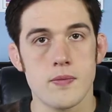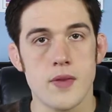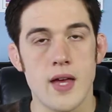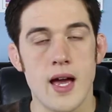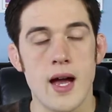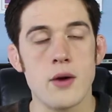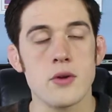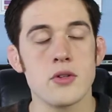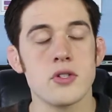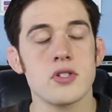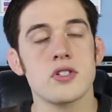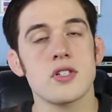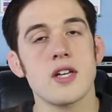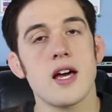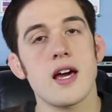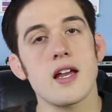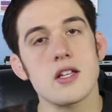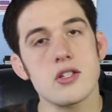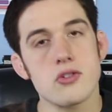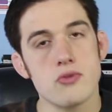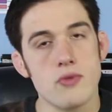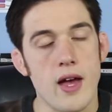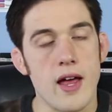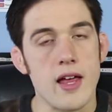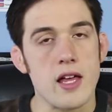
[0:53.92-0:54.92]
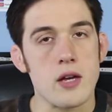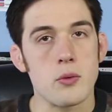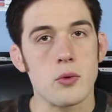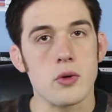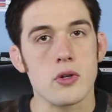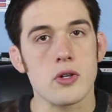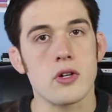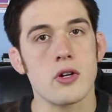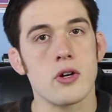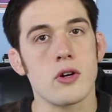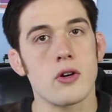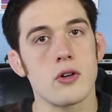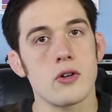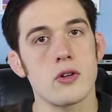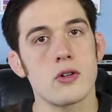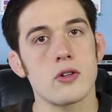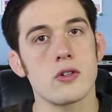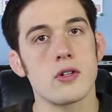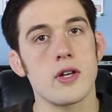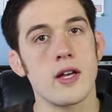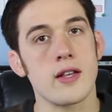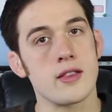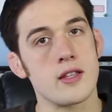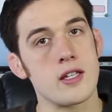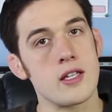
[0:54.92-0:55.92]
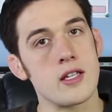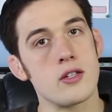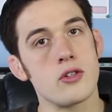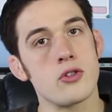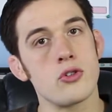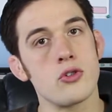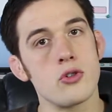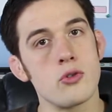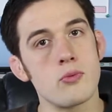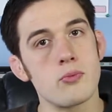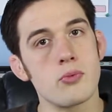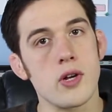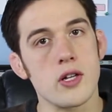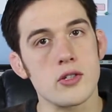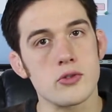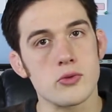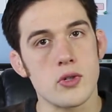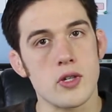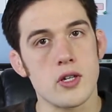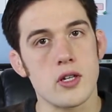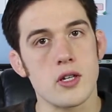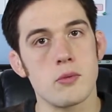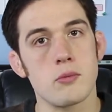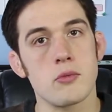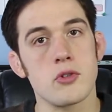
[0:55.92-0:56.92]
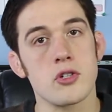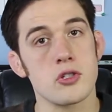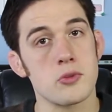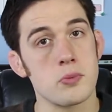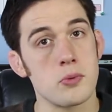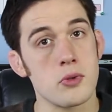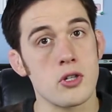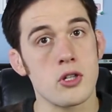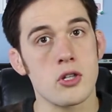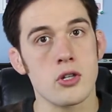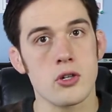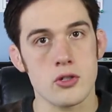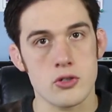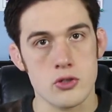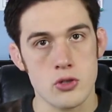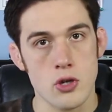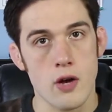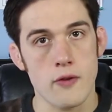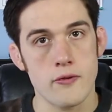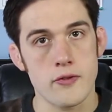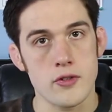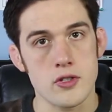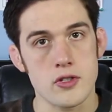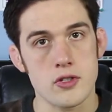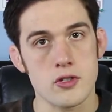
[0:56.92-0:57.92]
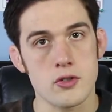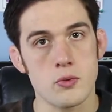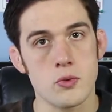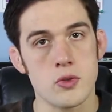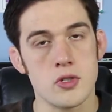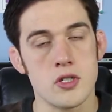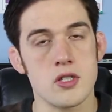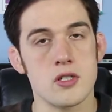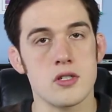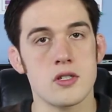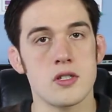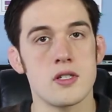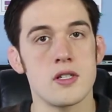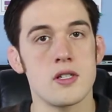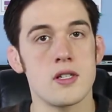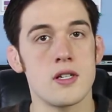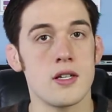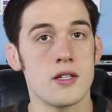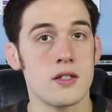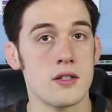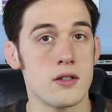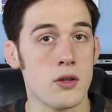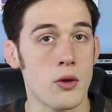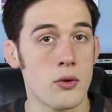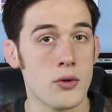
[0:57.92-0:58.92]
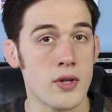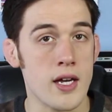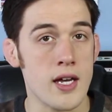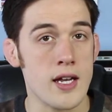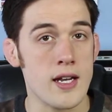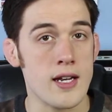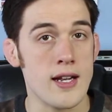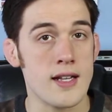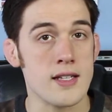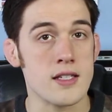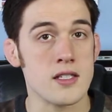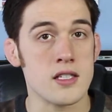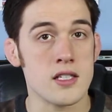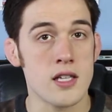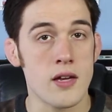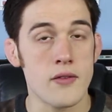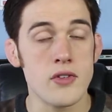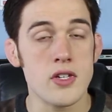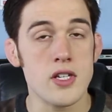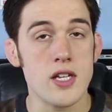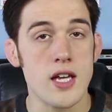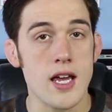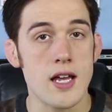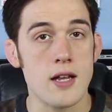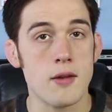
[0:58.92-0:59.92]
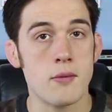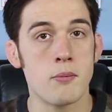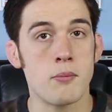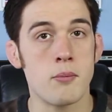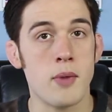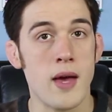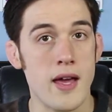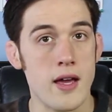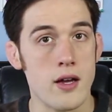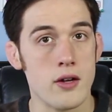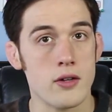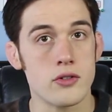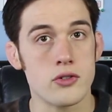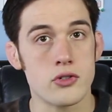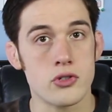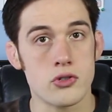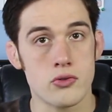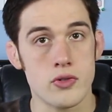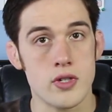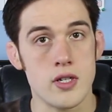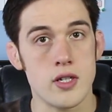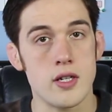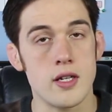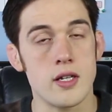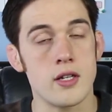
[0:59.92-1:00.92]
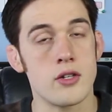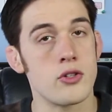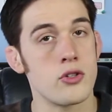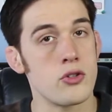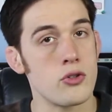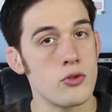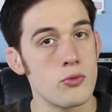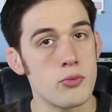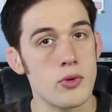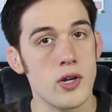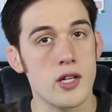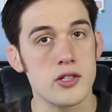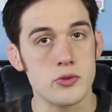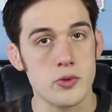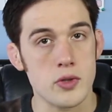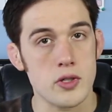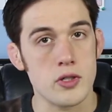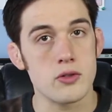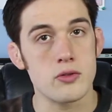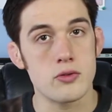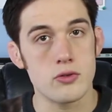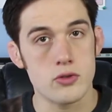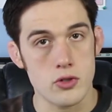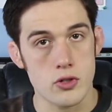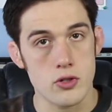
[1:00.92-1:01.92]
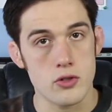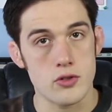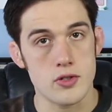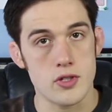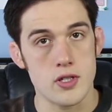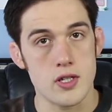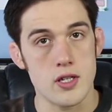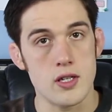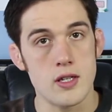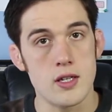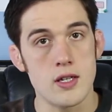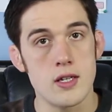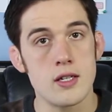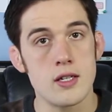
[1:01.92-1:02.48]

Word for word: Our Society's rally will occur at the New Brunswick Municipal Clerk's Office, which is located at 78 Bayard Street in New Brunswick, New Jersey,